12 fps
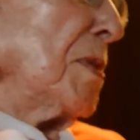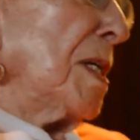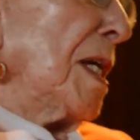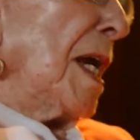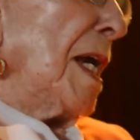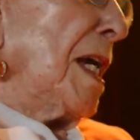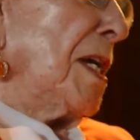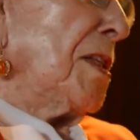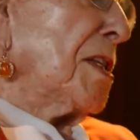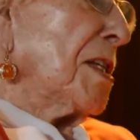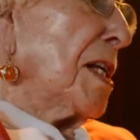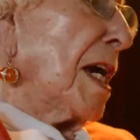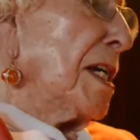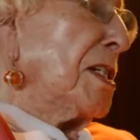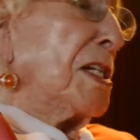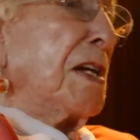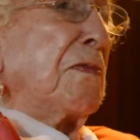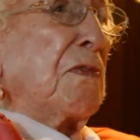the 8th,
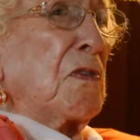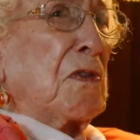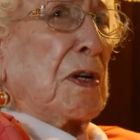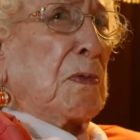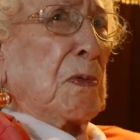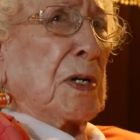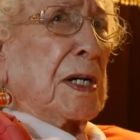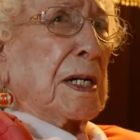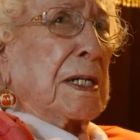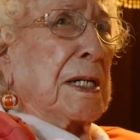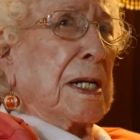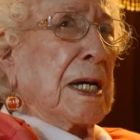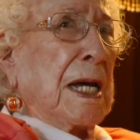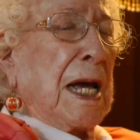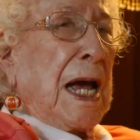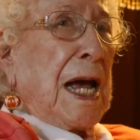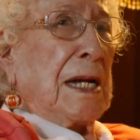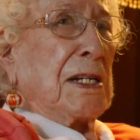1941,
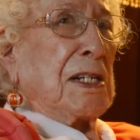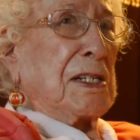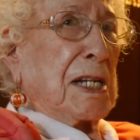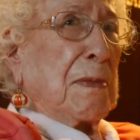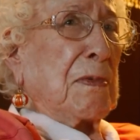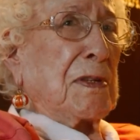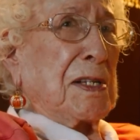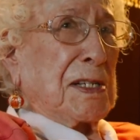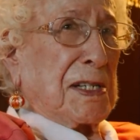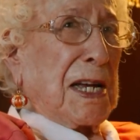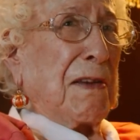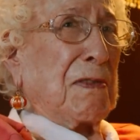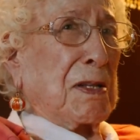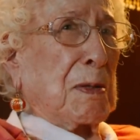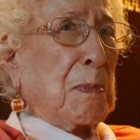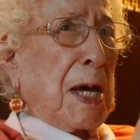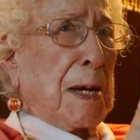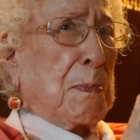and December the 7th,
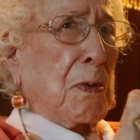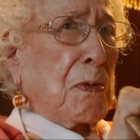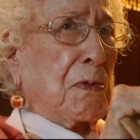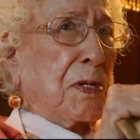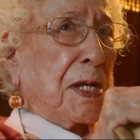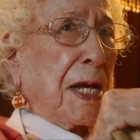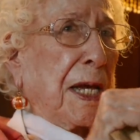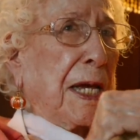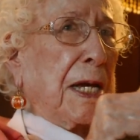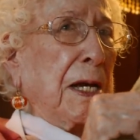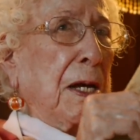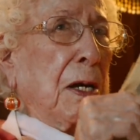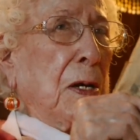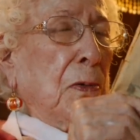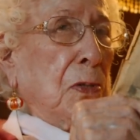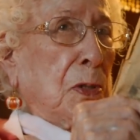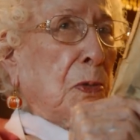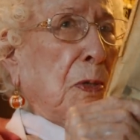my birthday,
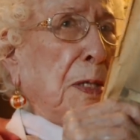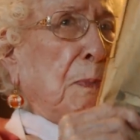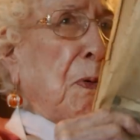was when